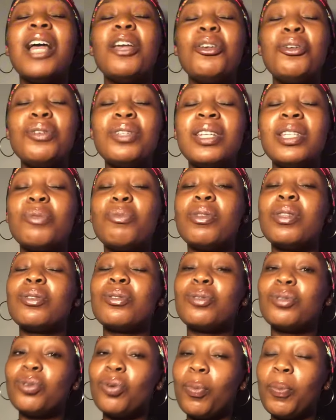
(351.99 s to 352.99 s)
Use it with the
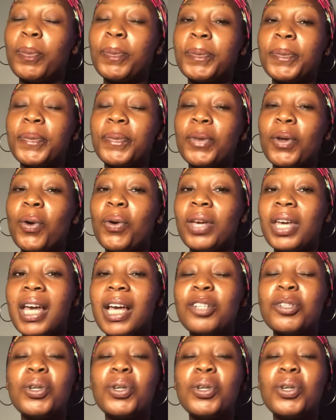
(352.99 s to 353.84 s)
soap. Okay,